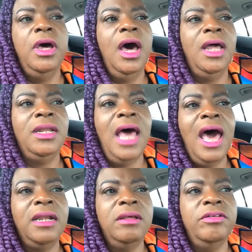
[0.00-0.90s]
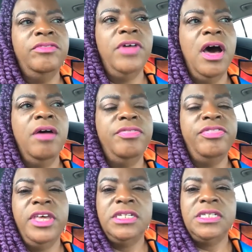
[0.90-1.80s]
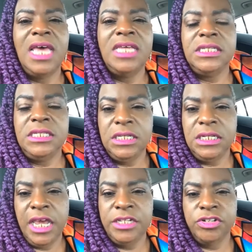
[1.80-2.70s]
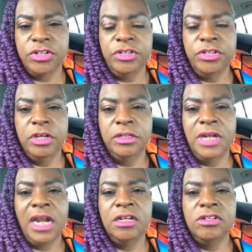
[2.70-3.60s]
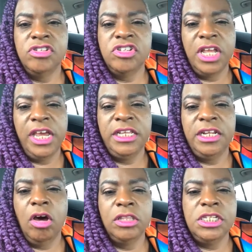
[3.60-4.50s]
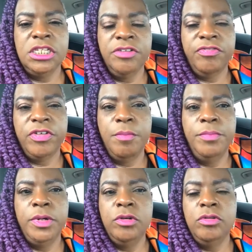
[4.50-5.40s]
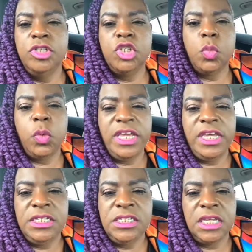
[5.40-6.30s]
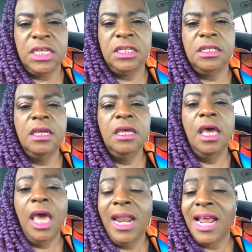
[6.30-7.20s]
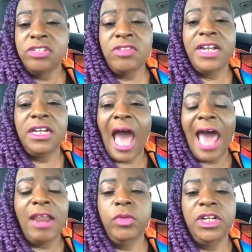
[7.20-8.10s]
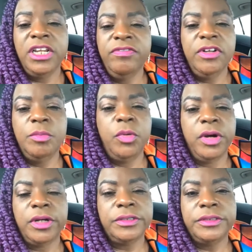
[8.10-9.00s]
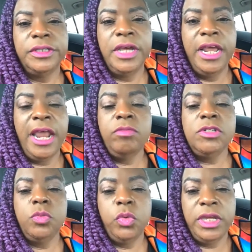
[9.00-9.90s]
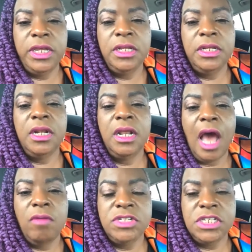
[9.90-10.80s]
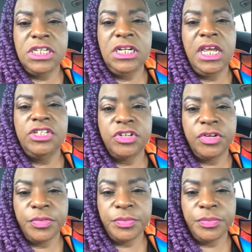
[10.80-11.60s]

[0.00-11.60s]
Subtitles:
a lot of things as a teenager, you know, not understanding all these different mood swings. And I tried to, I didn't want to live no more. And that was when I was a teenager.